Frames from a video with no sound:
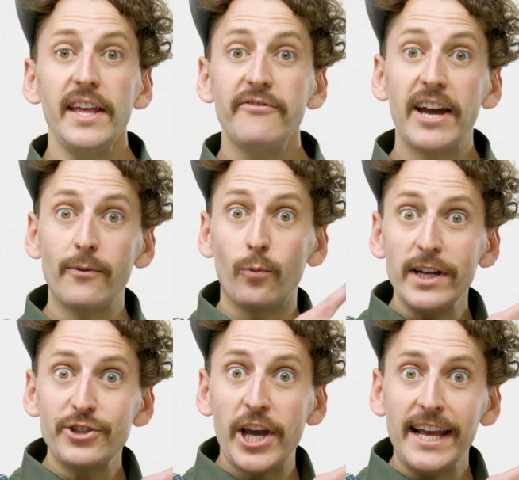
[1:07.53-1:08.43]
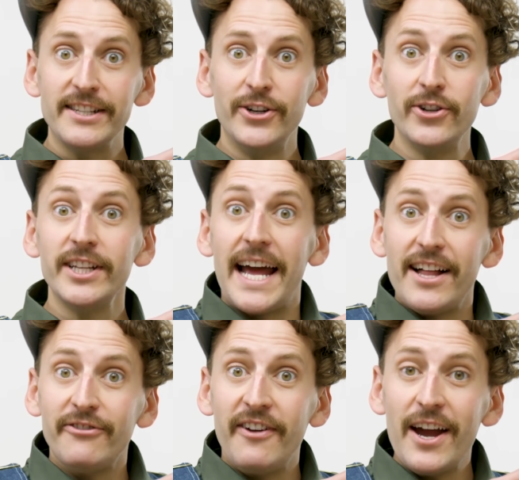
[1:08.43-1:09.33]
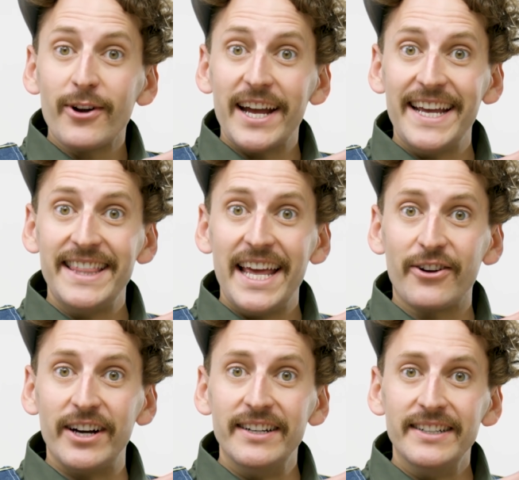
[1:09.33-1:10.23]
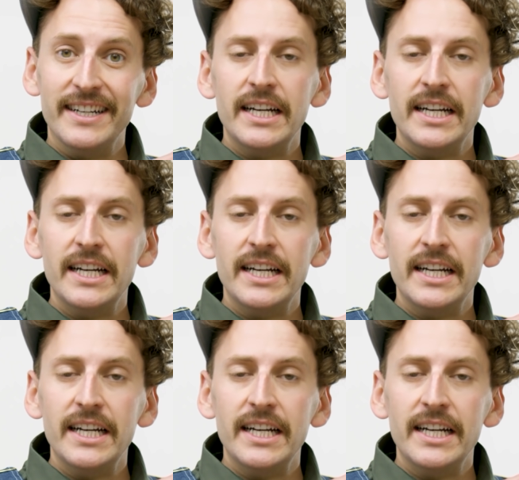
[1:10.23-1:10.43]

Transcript: They've got witch hazel and aloe vera in there.